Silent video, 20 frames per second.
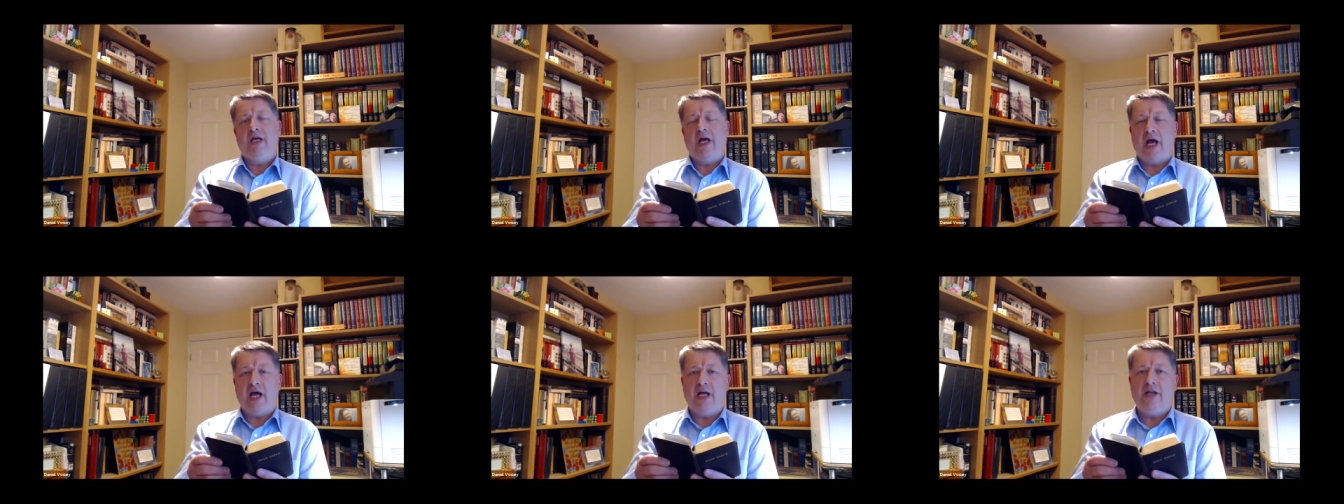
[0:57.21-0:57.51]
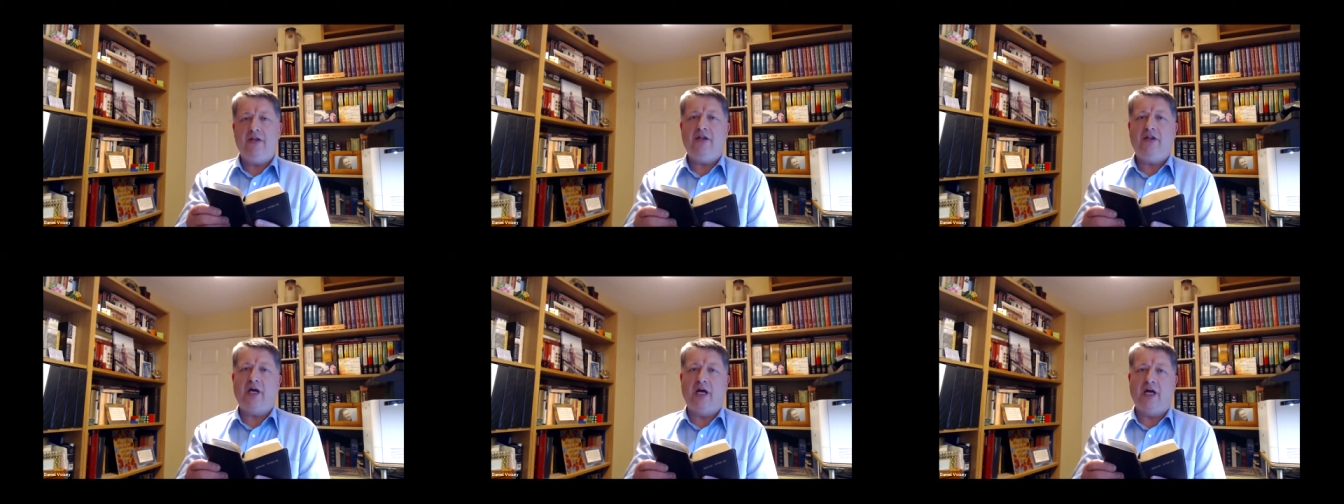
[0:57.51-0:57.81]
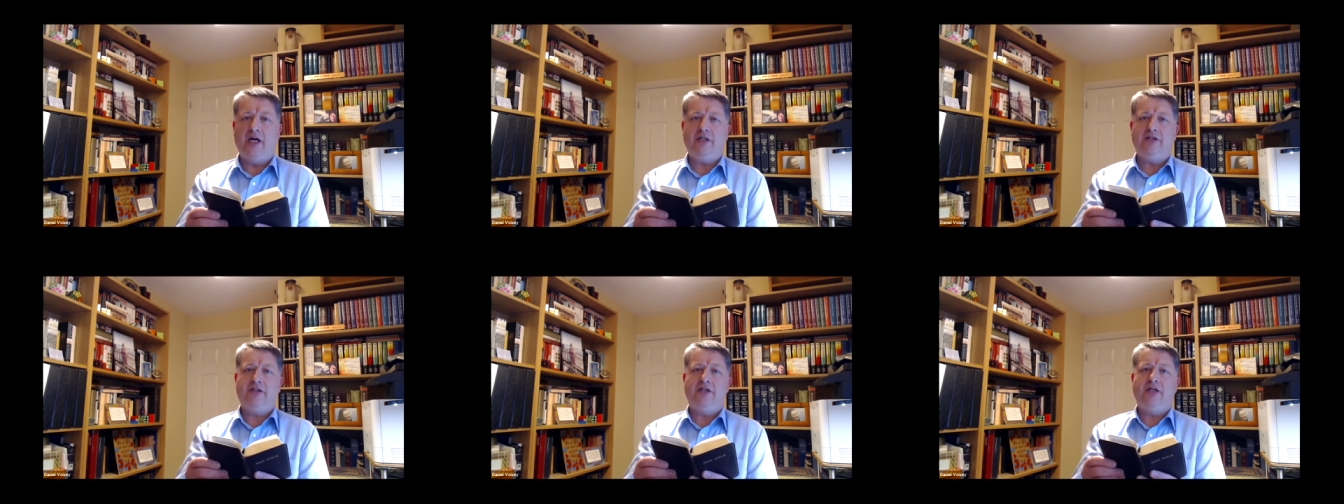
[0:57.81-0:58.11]
and
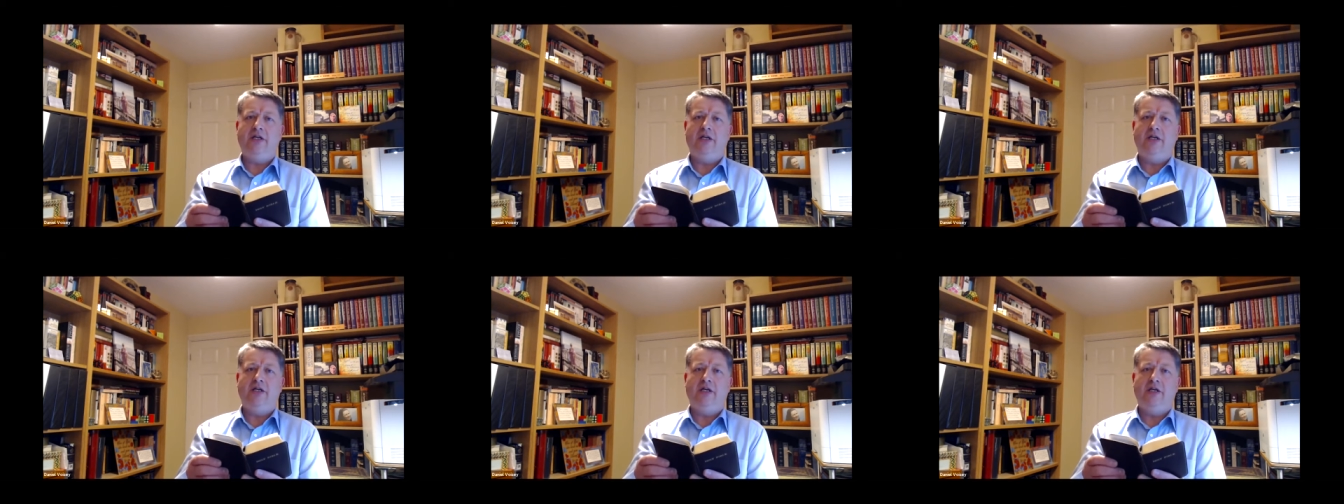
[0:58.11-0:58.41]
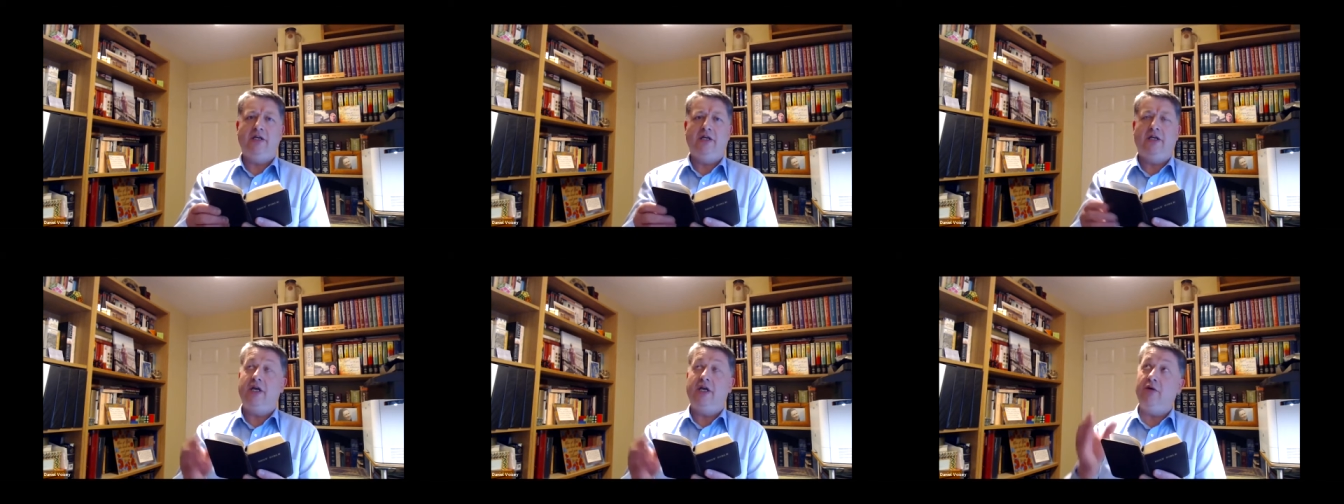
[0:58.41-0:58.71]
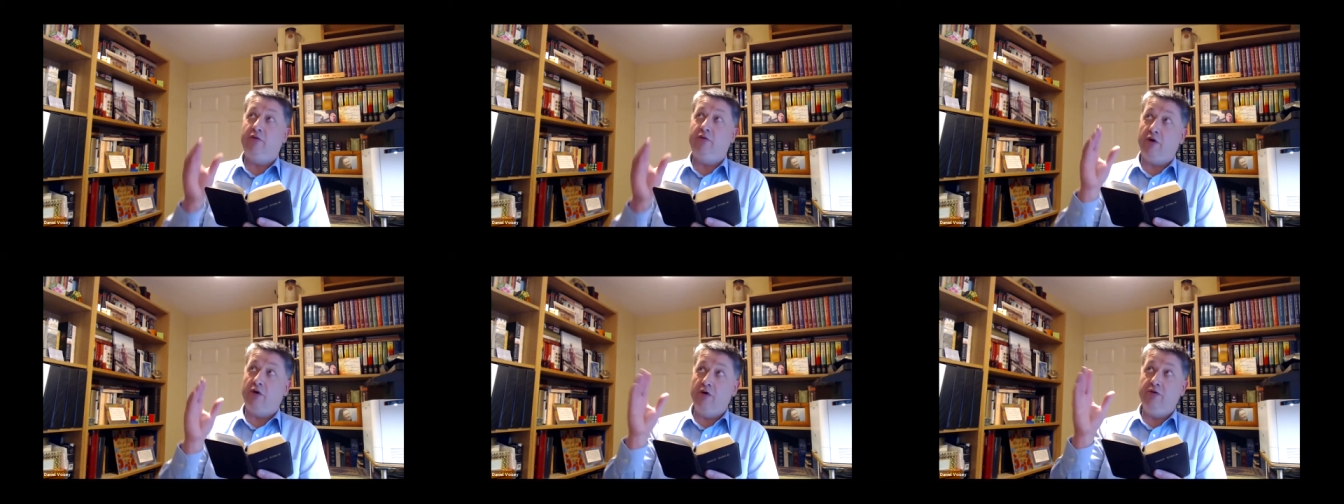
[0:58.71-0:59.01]
that he
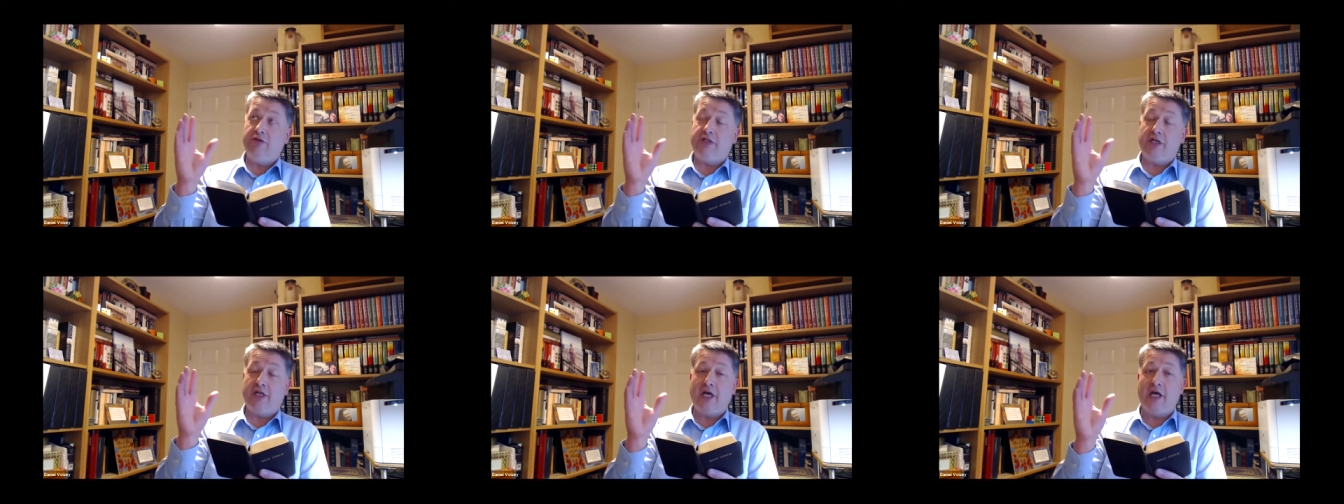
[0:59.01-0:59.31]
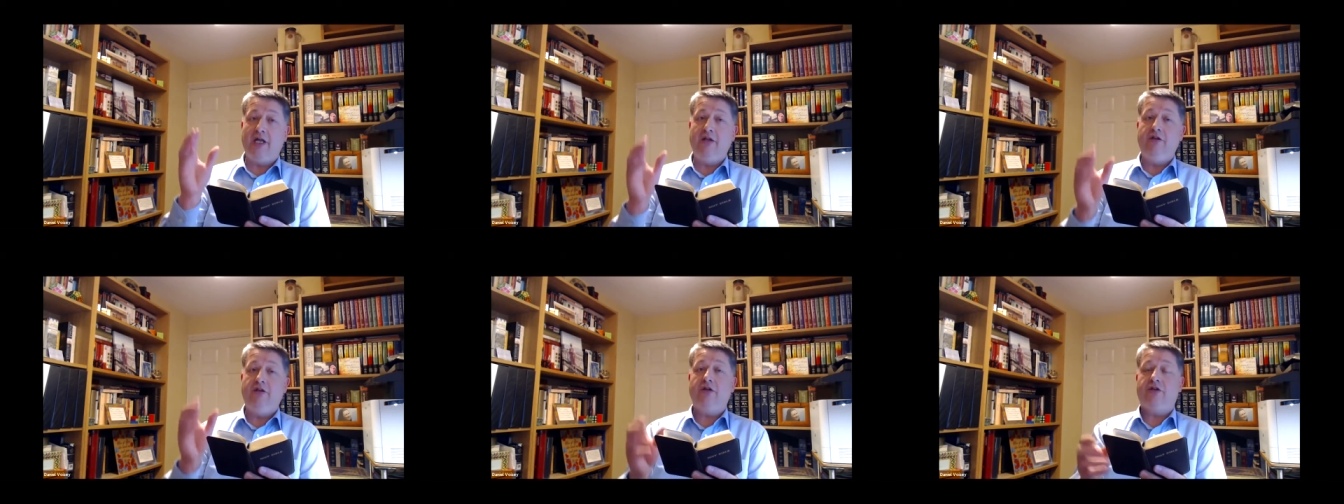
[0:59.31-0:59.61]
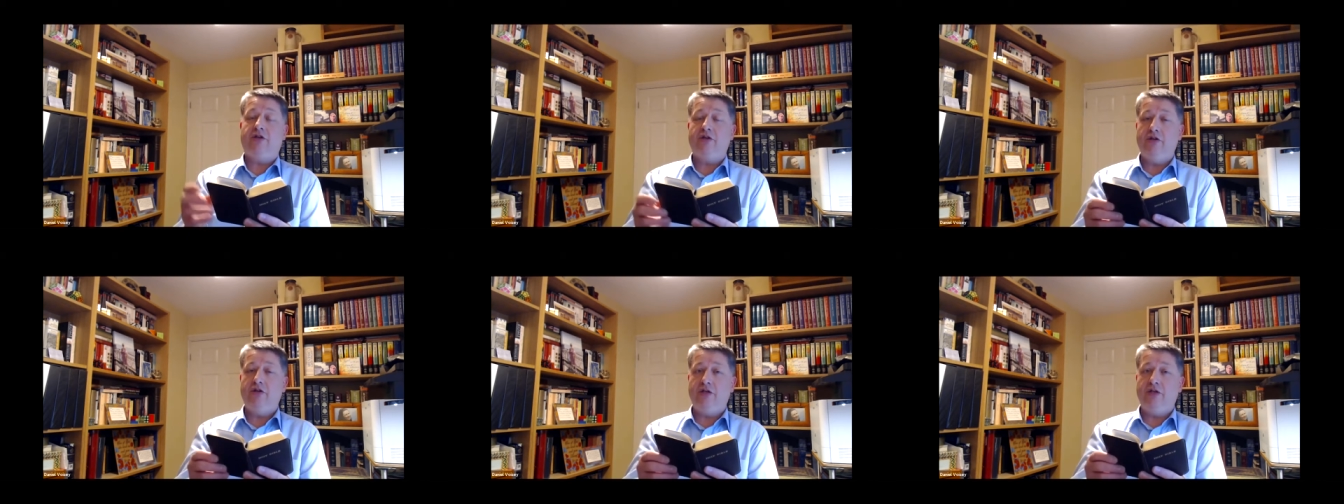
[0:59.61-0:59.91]
rose again the
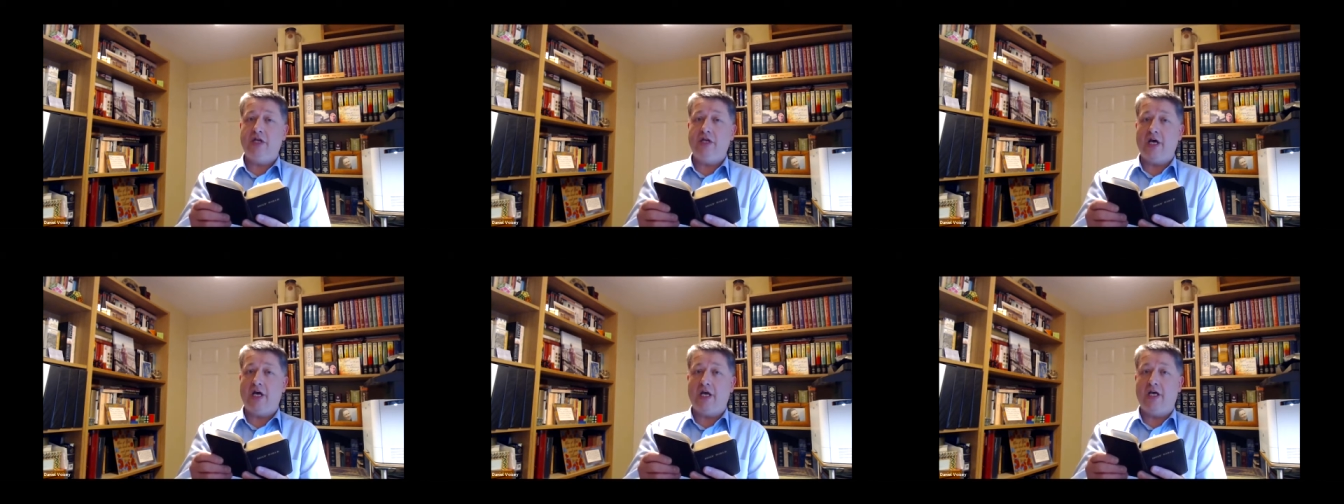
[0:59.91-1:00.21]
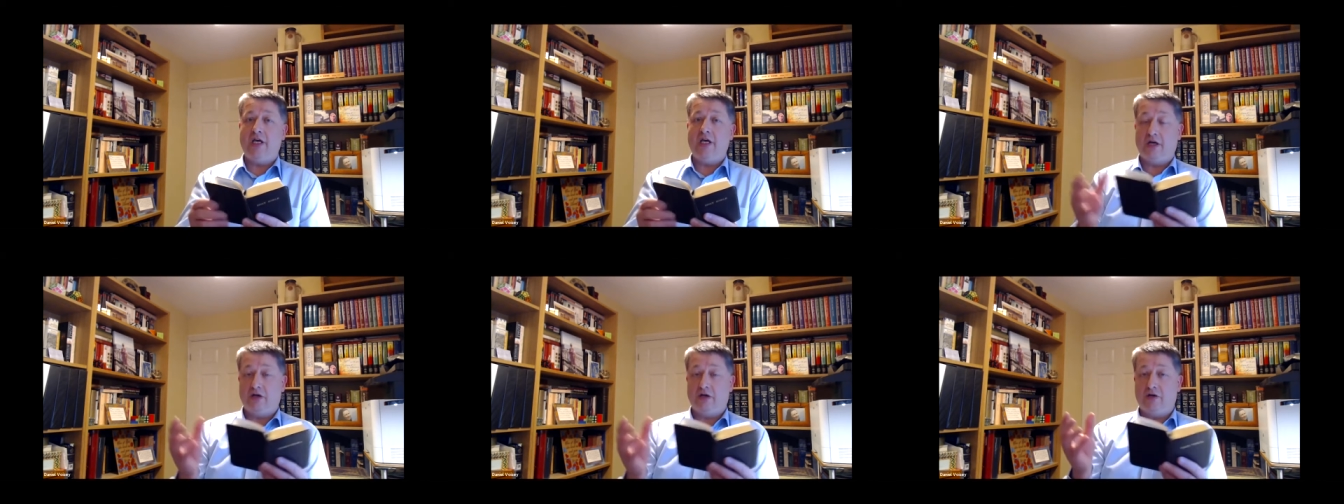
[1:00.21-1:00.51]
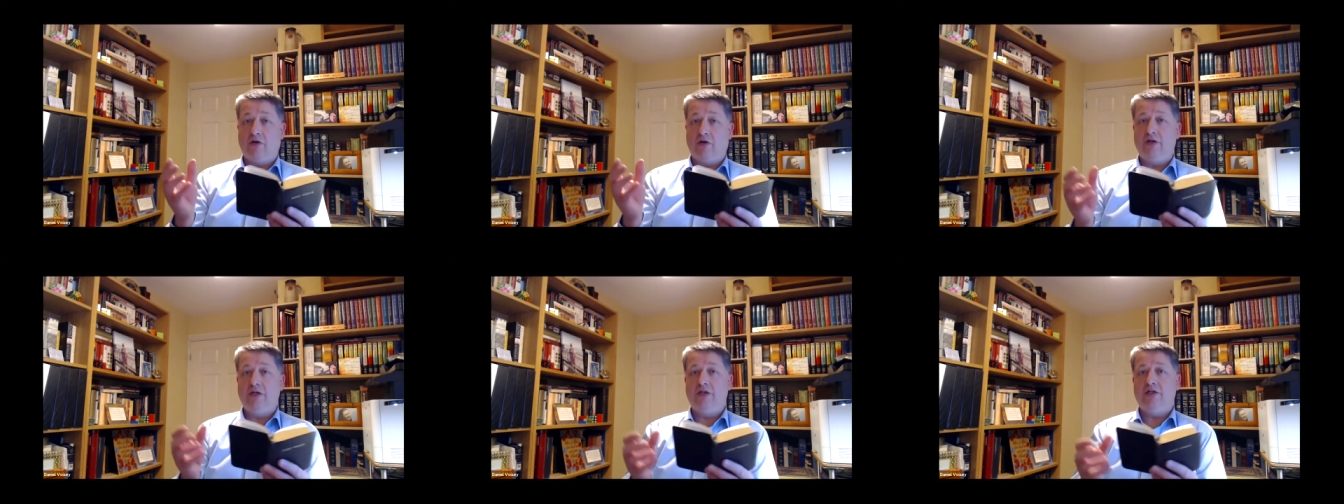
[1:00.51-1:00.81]
third day,
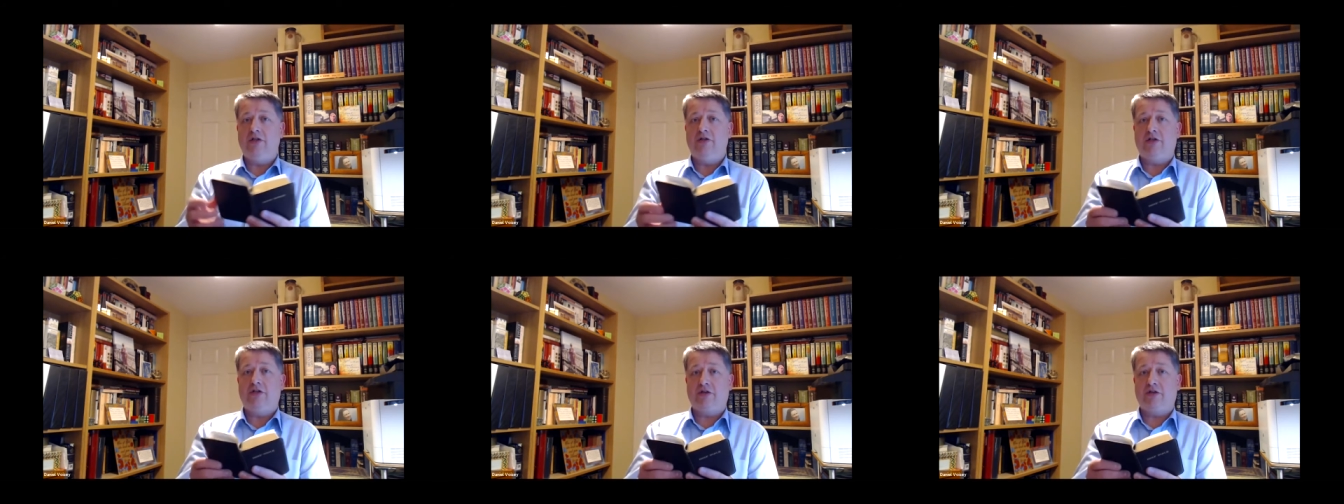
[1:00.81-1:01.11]
according to the